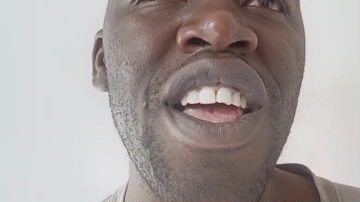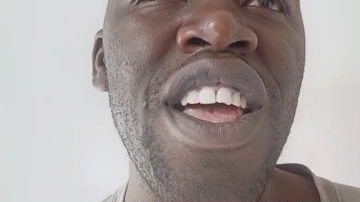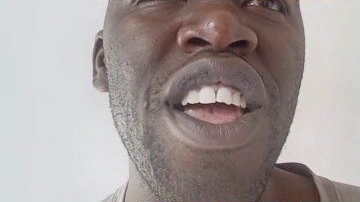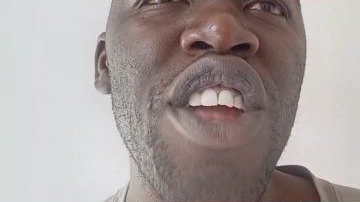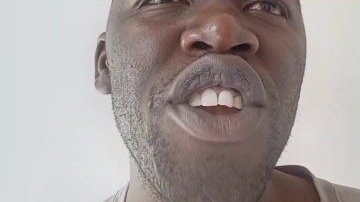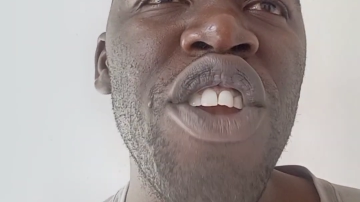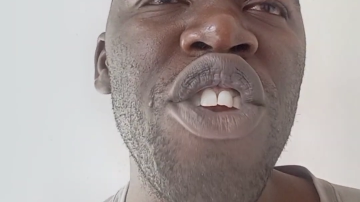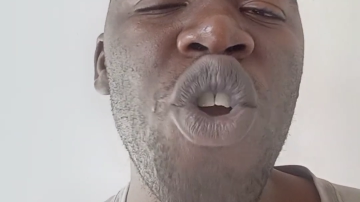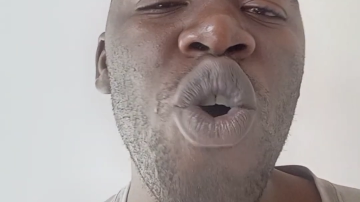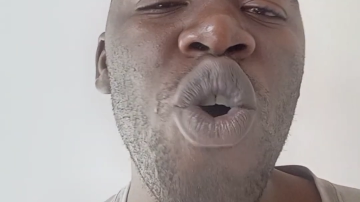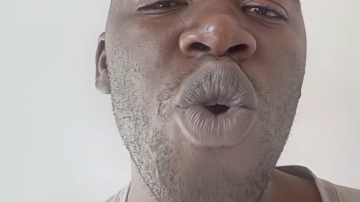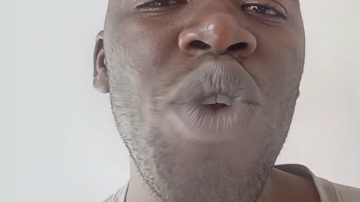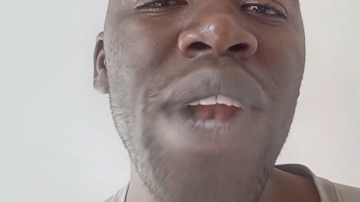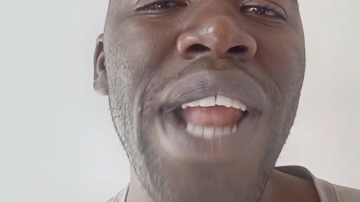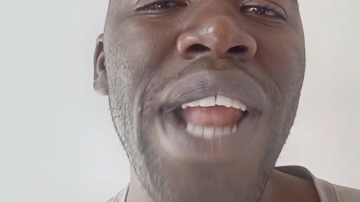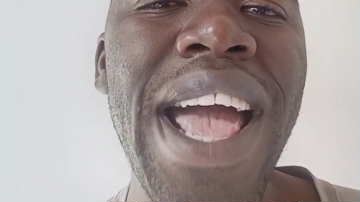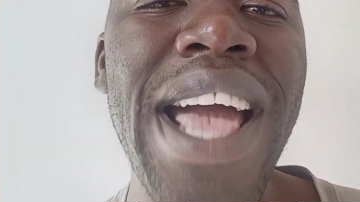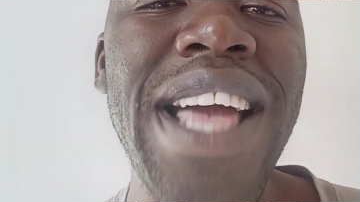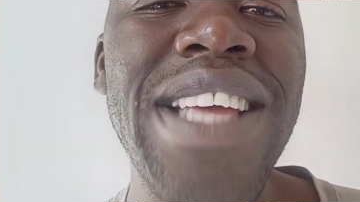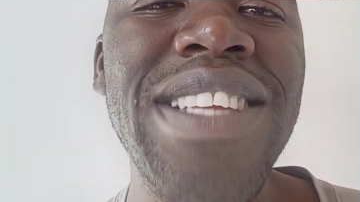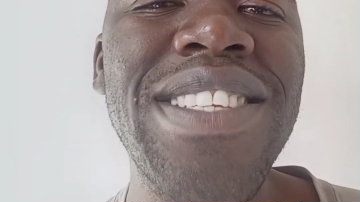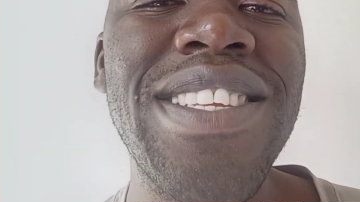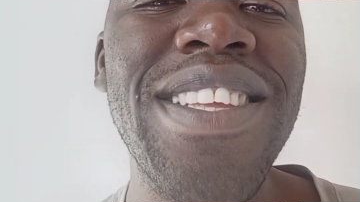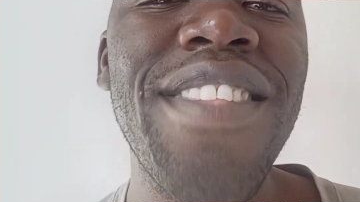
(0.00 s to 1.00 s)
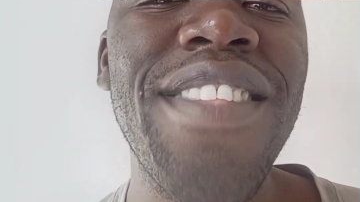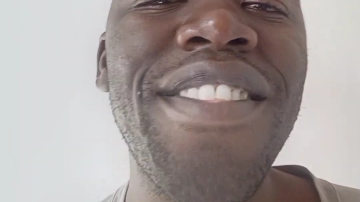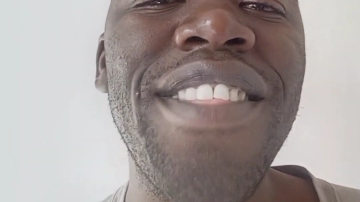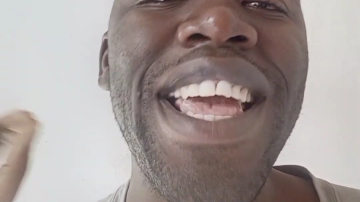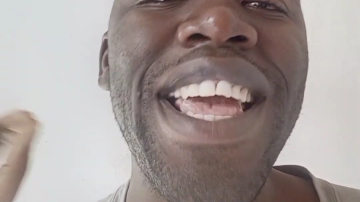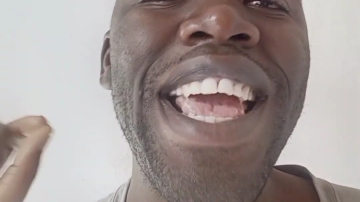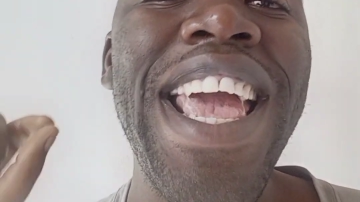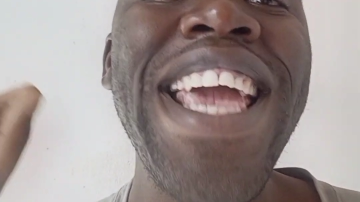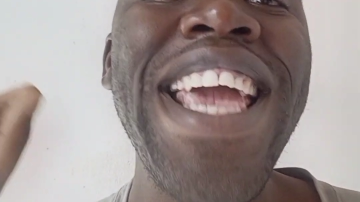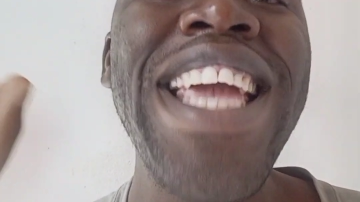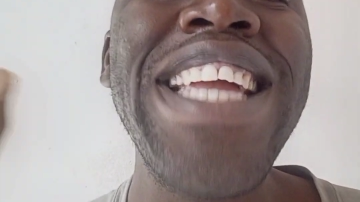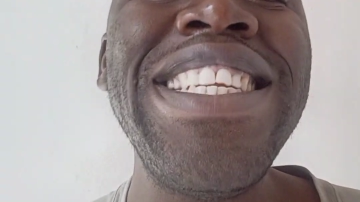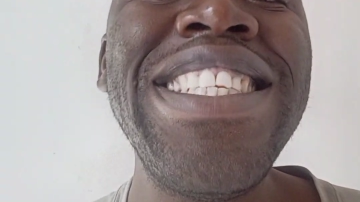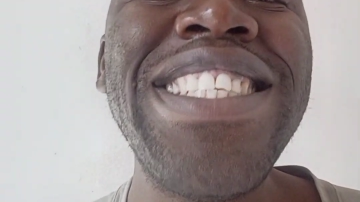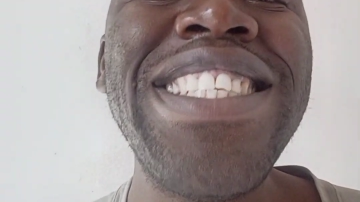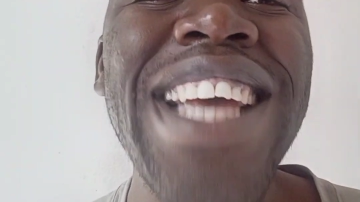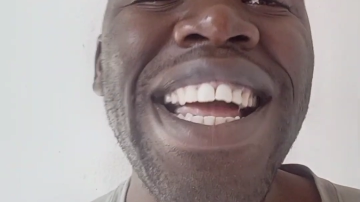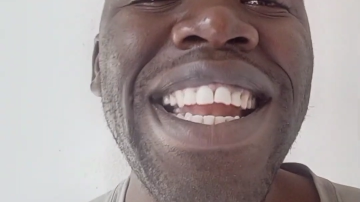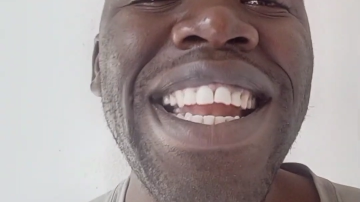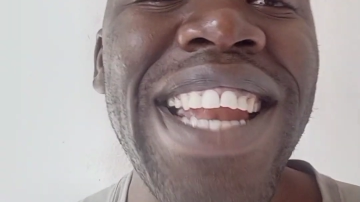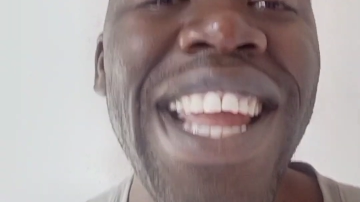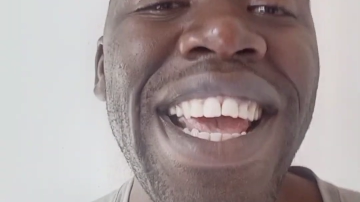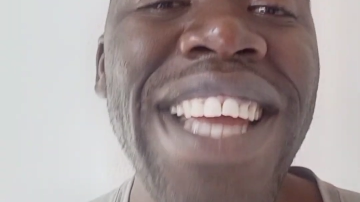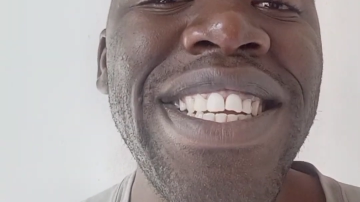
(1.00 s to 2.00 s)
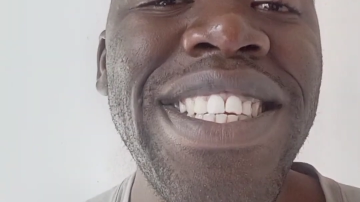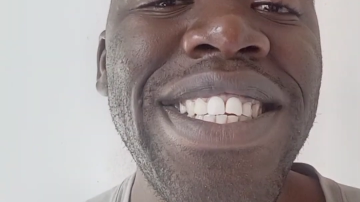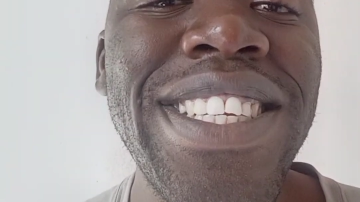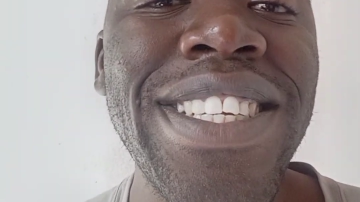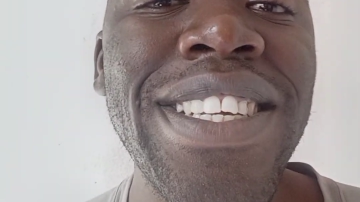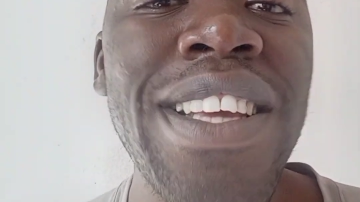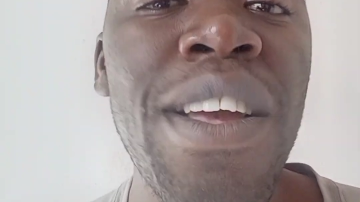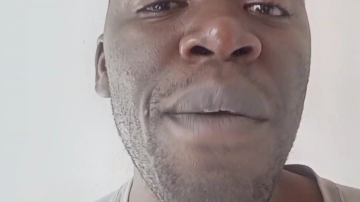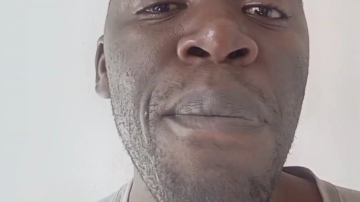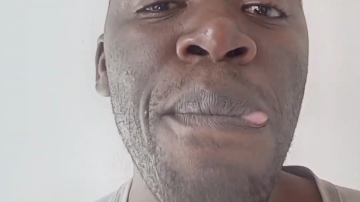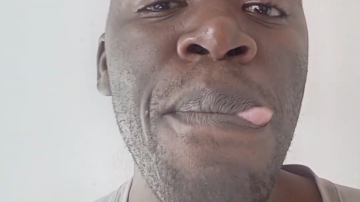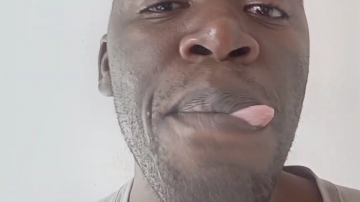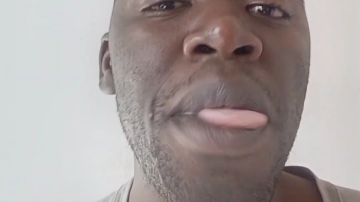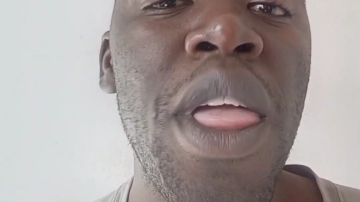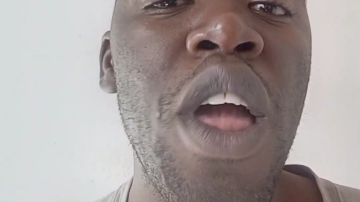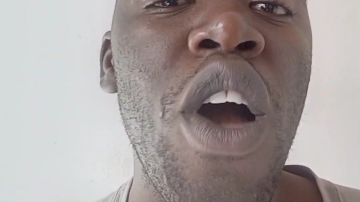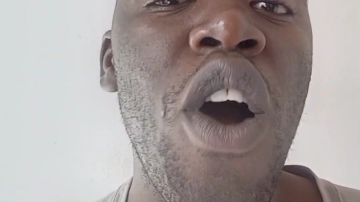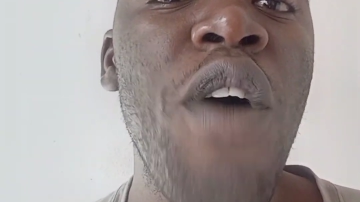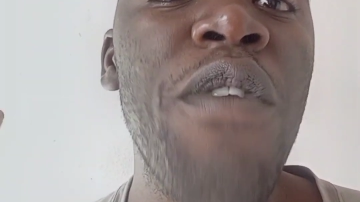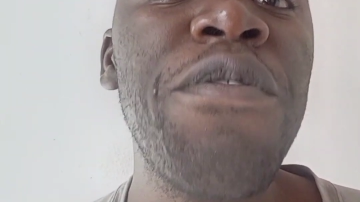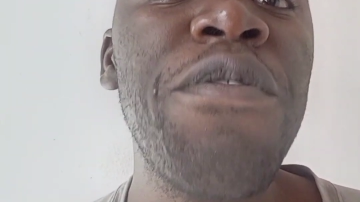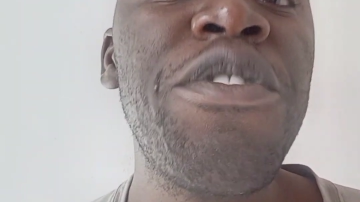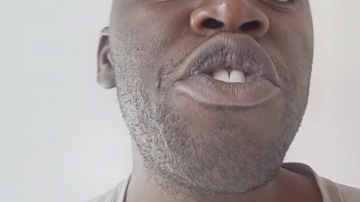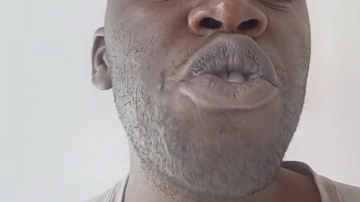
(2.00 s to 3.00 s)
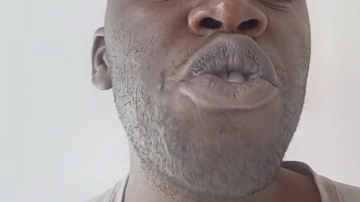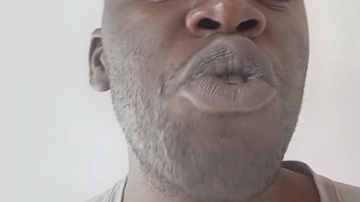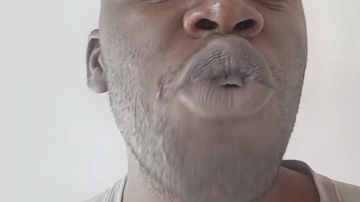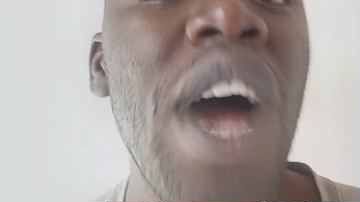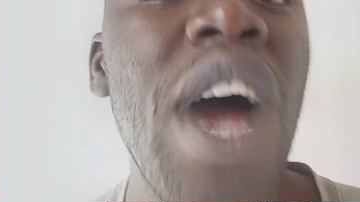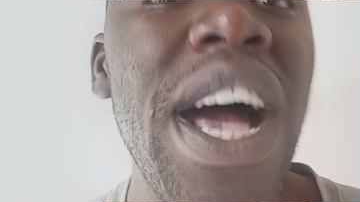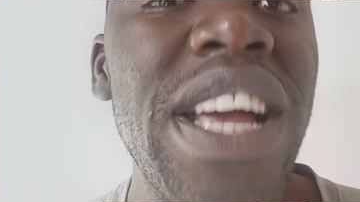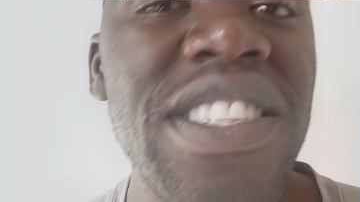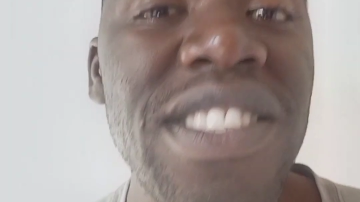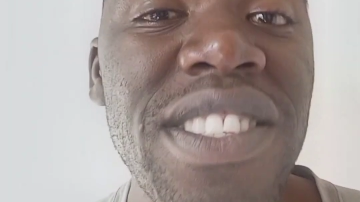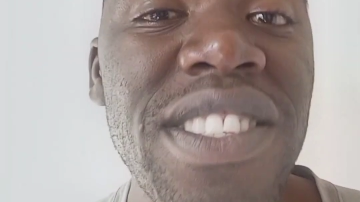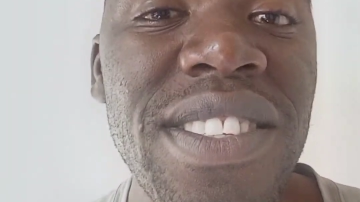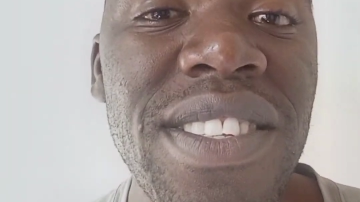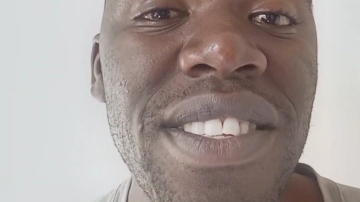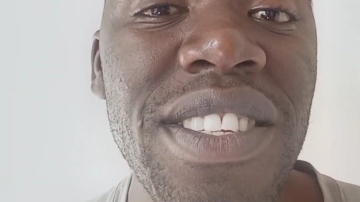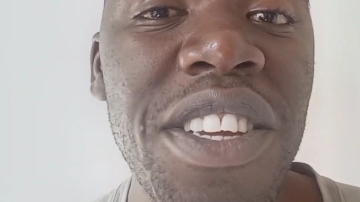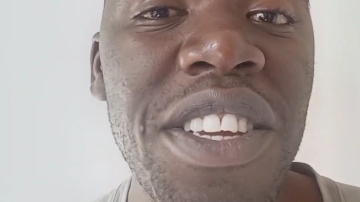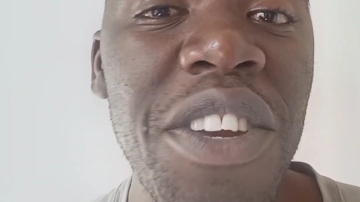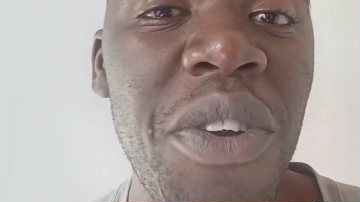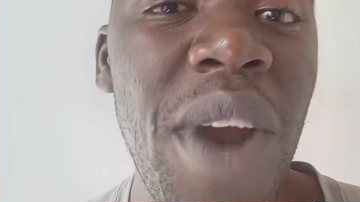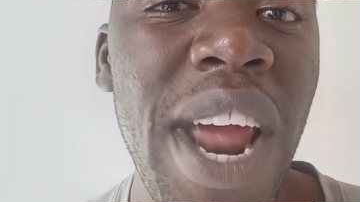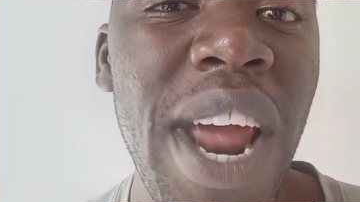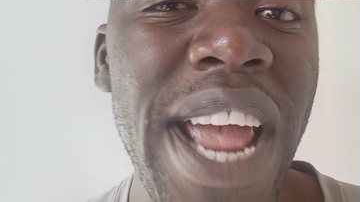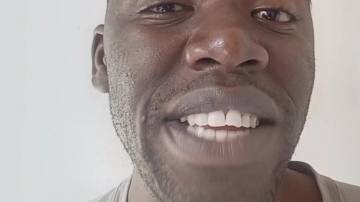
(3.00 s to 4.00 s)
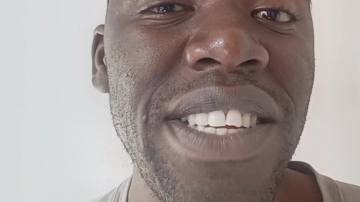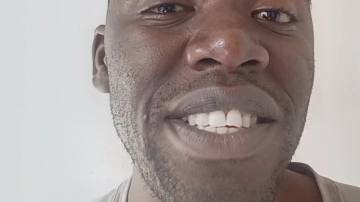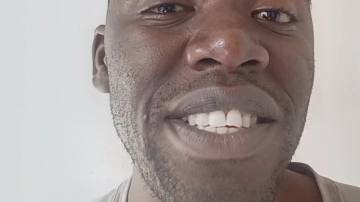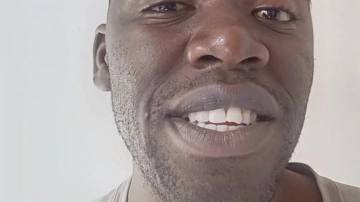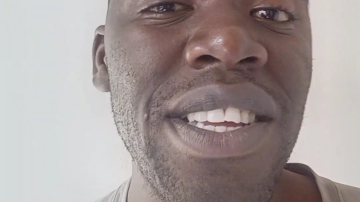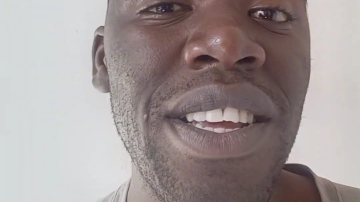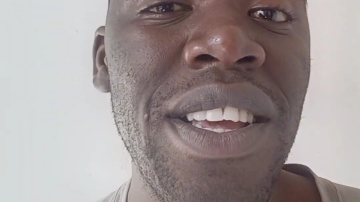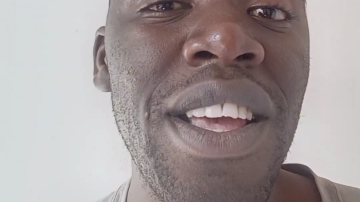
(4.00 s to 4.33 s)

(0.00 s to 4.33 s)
known as the Internet of Trust, right?